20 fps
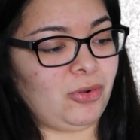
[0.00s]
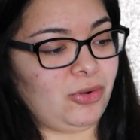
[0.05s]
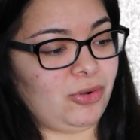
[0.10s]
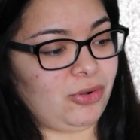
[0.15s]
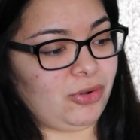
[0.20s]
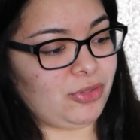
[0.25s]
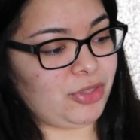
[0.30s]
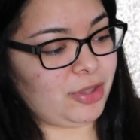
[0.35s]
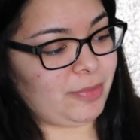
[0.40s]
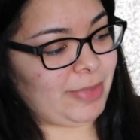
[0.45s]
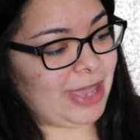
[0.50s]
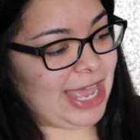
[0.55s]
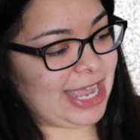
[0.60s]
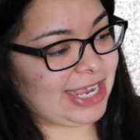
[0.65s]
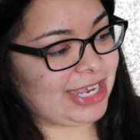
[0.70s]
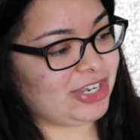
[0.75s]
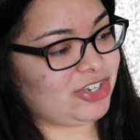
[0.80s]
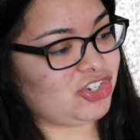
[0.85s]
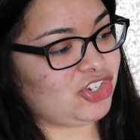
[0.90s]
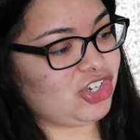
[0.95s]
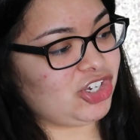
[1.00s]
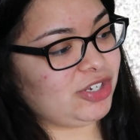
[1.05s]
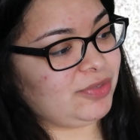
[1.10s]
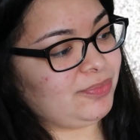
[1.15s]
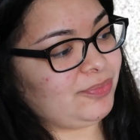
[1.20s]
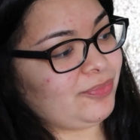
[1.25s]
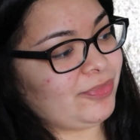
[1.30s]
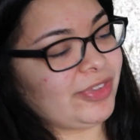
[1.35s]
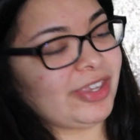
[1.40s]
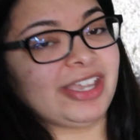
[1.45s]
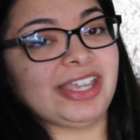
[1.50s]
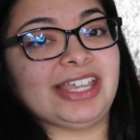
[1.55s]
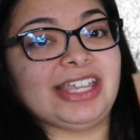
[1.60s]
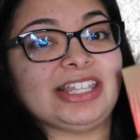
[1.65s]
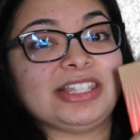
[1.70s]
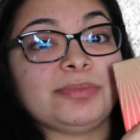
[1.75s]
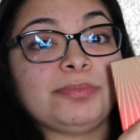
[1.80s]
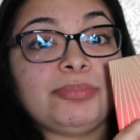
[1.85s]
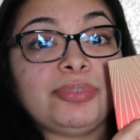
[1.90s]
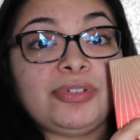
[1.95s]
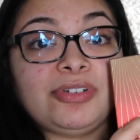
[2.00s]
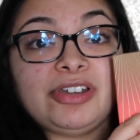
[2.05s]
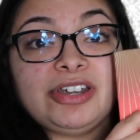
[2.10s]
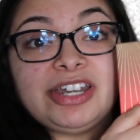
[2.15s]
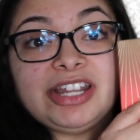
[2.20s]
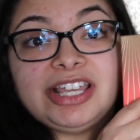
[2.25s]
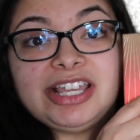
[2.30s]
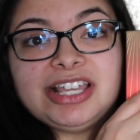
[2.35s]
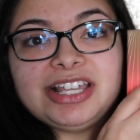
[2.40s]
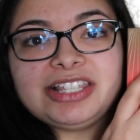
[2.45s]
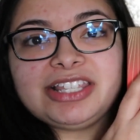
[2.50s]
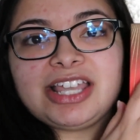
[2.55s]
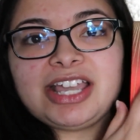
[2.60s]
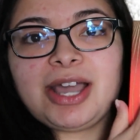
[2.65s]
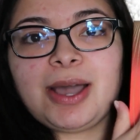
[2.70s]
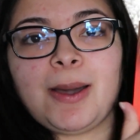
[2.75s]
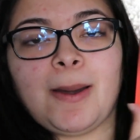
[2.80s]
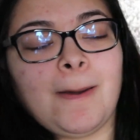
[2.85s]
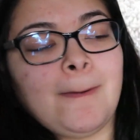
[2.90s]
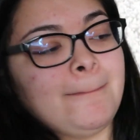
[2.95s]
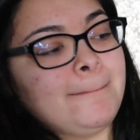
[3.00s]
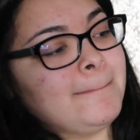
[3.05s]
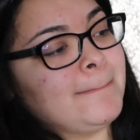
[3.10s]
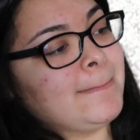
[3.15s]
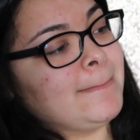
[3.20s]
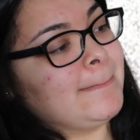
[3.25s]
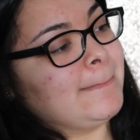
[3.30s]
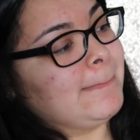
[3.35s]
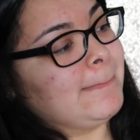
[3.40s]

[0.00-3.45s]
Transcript: Oh, the packaging is pretty. It's like a